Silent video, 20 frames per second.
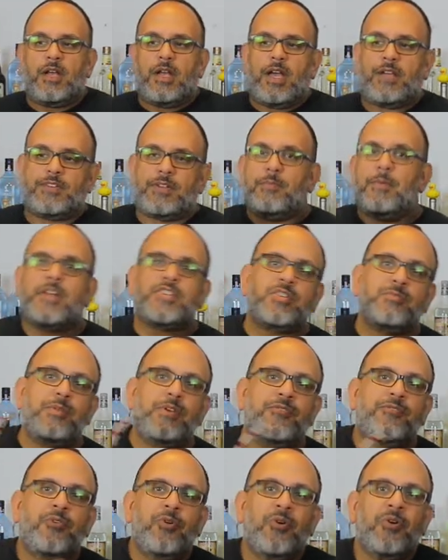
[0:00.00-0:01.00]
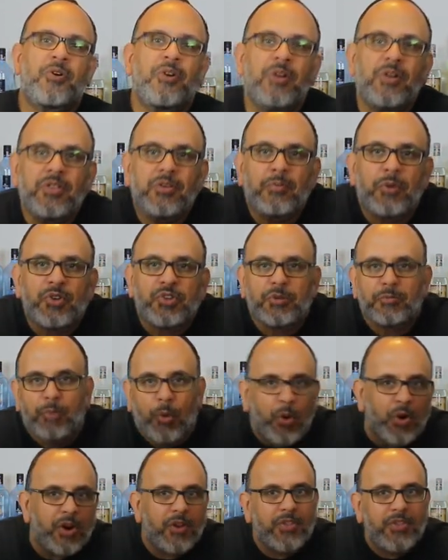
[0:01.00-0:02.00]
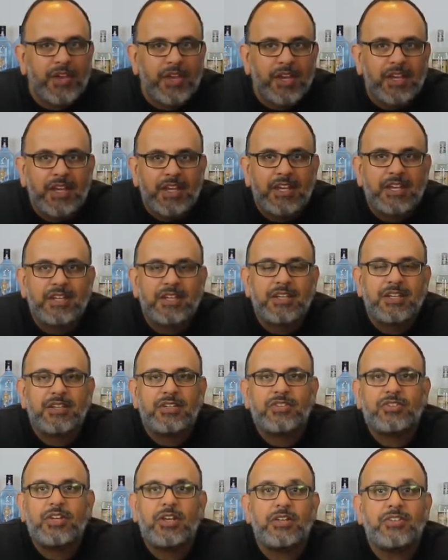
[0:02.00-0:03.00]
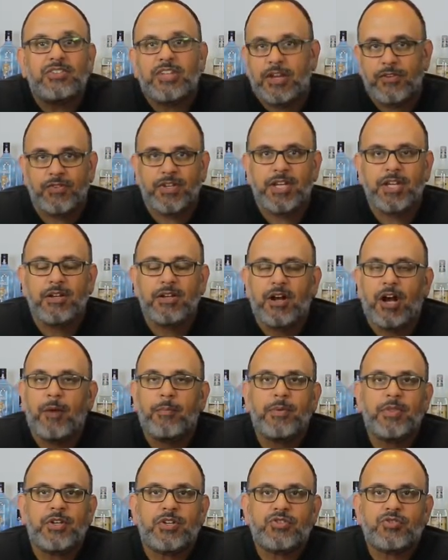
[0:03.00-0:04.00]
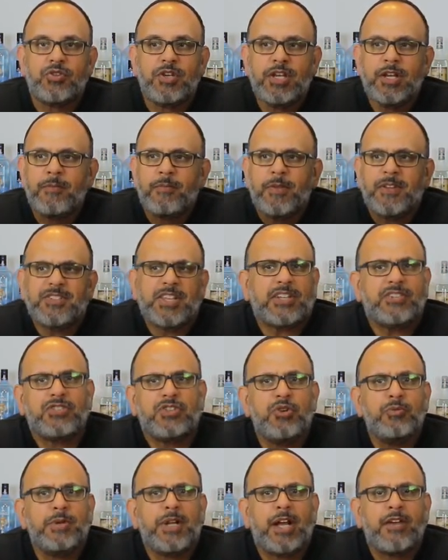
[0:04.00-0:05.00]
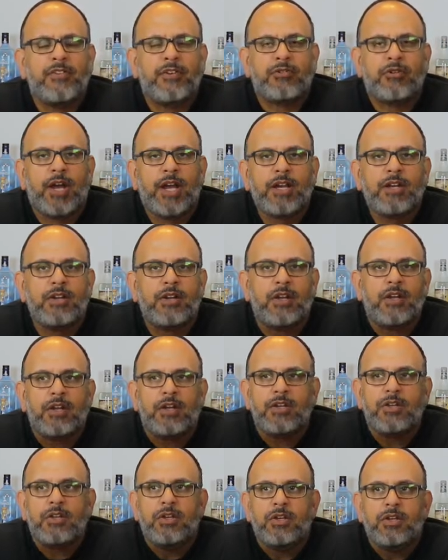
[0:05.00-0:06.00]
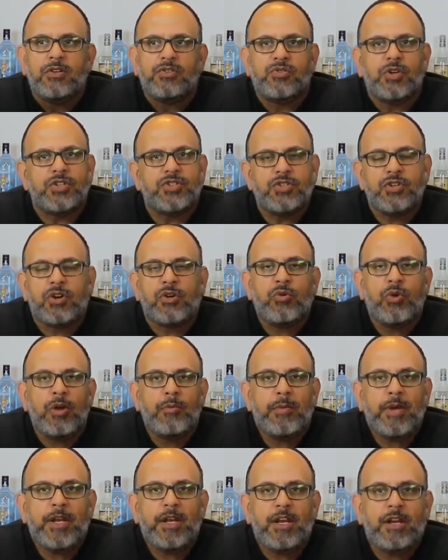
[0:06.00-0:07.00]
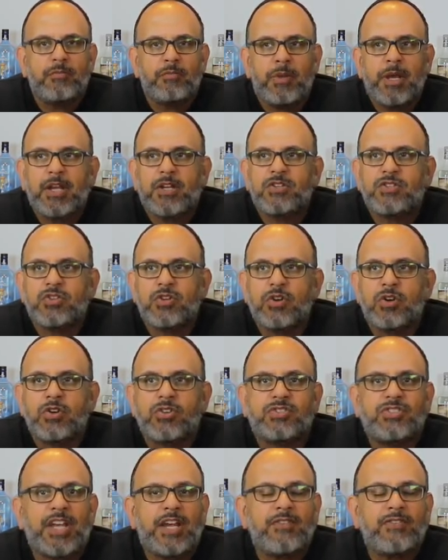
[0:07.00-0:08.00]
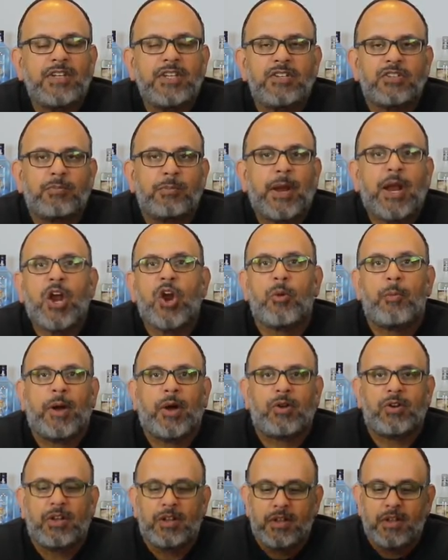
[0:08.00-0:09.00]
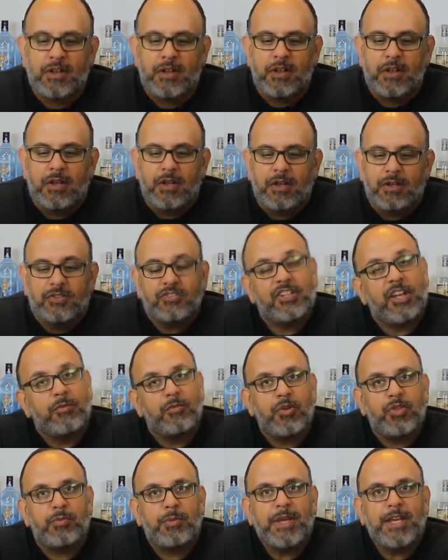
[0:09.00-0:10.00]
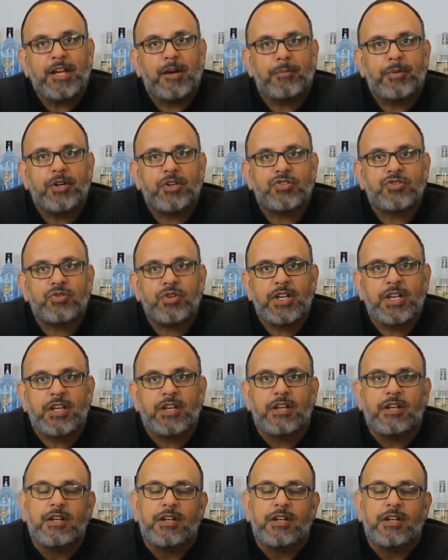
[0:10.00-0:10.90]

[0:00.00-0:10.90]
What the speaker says: As I mentioned before, the most important thing is safety up in the tree. It's like scuba diving, right? Trust your equipment and make sure safety is paramount. Same with being up in a tree.